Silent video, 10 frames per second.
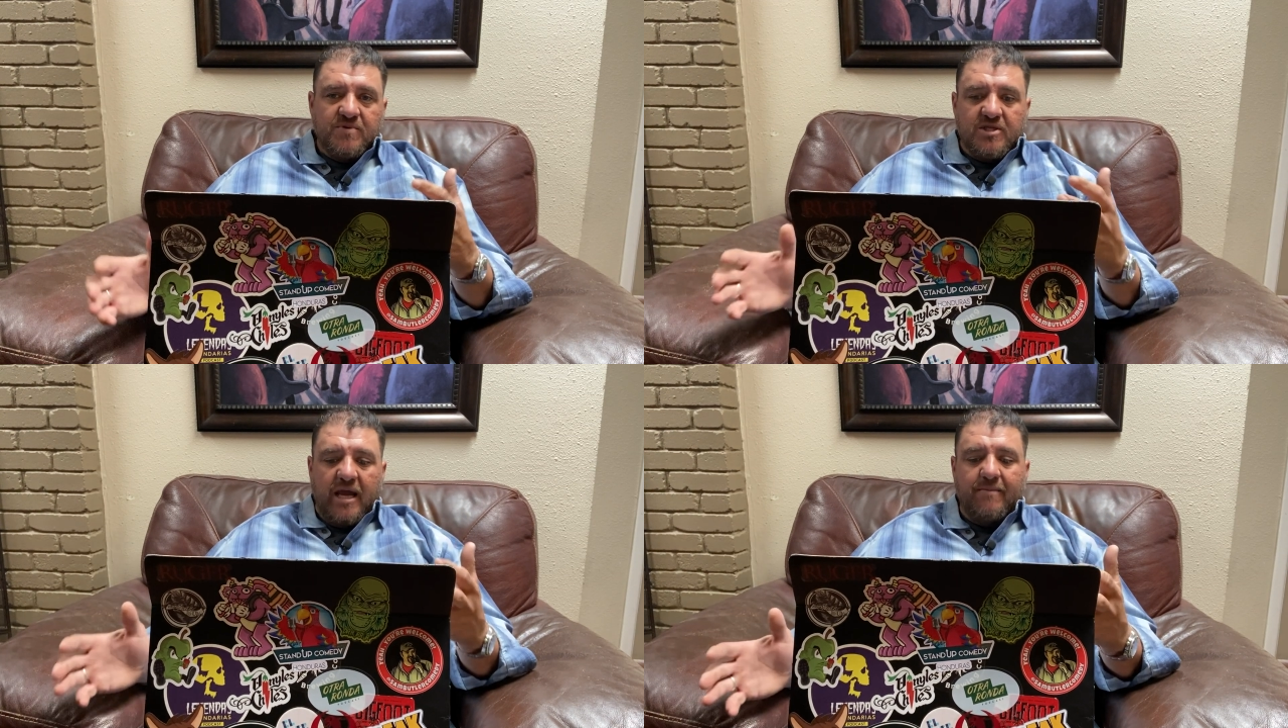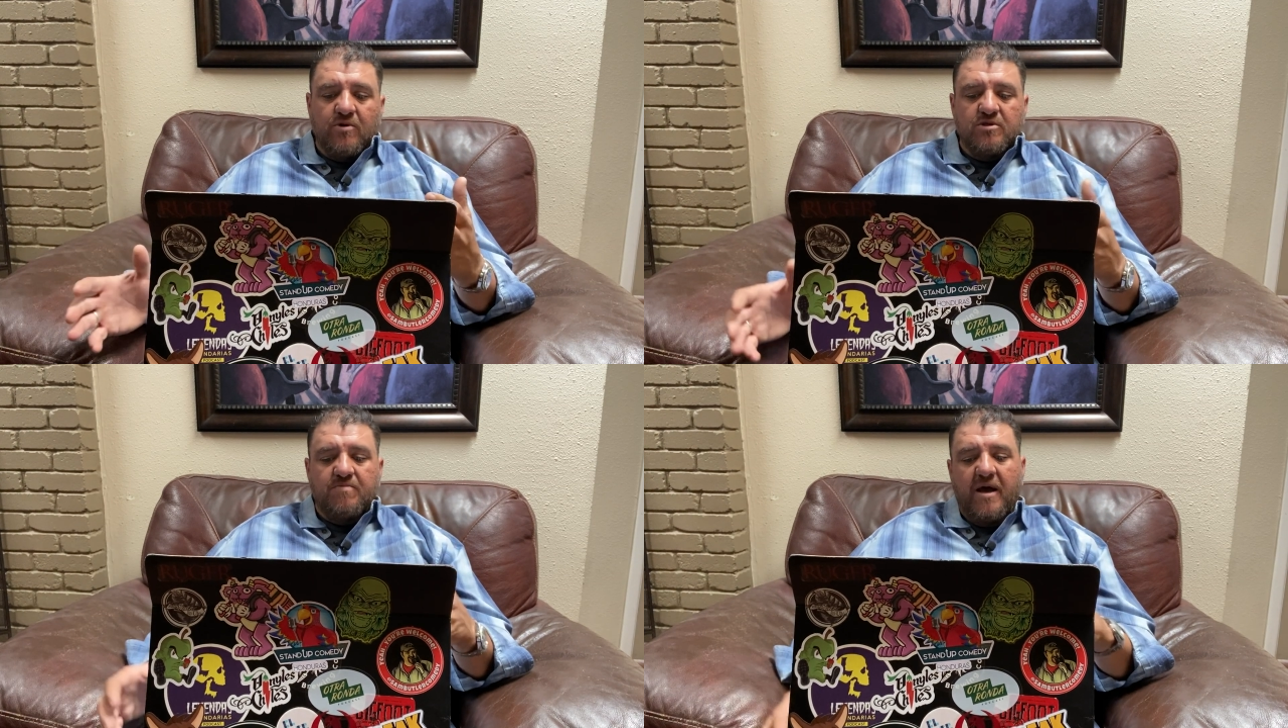time
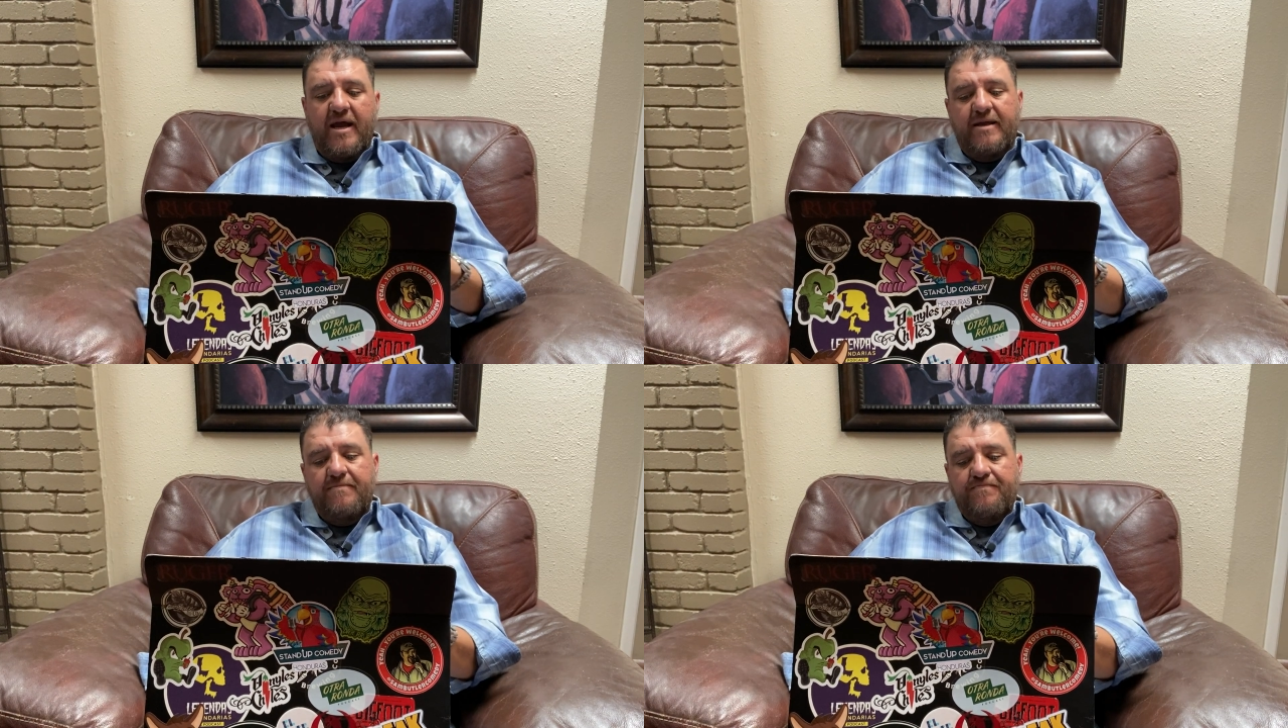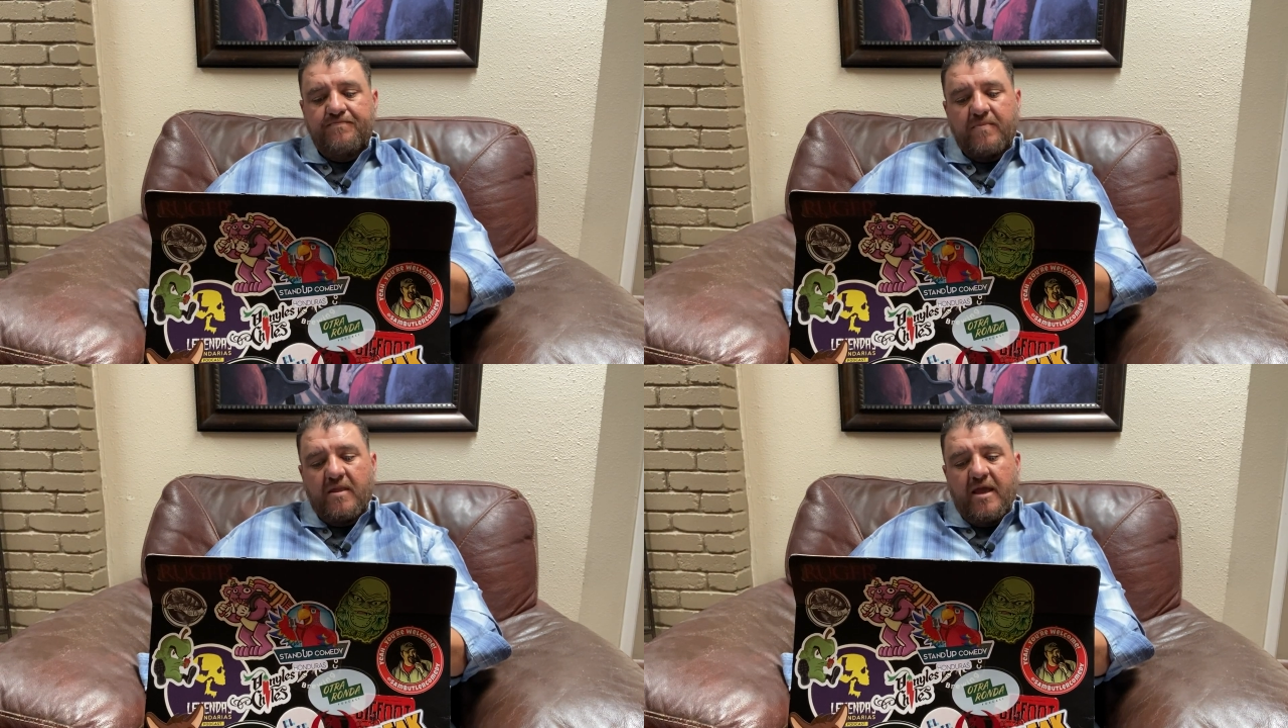goes by,
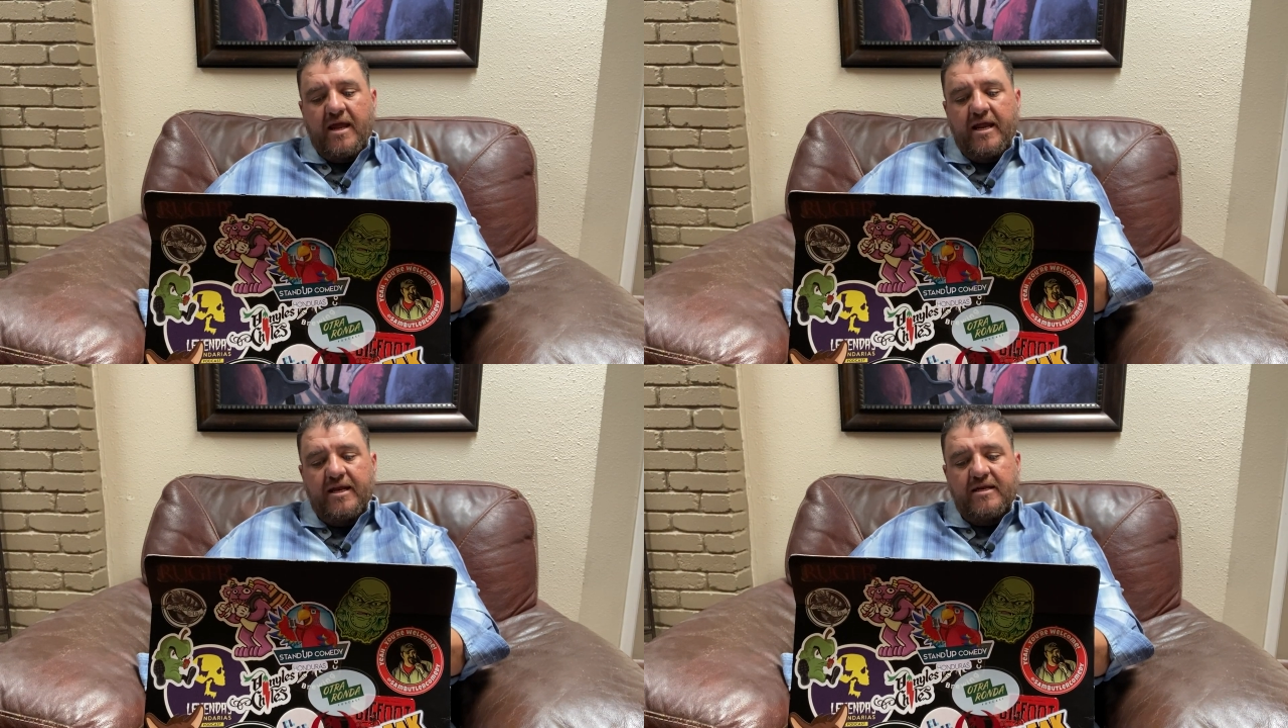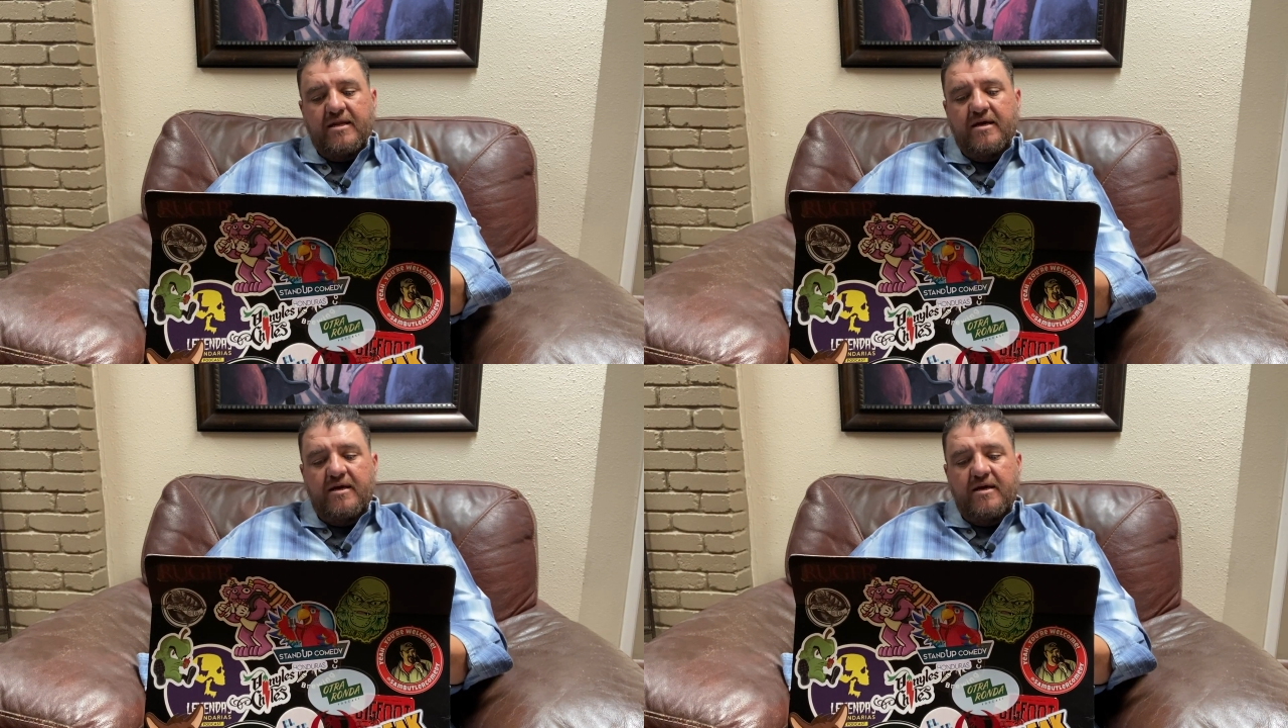and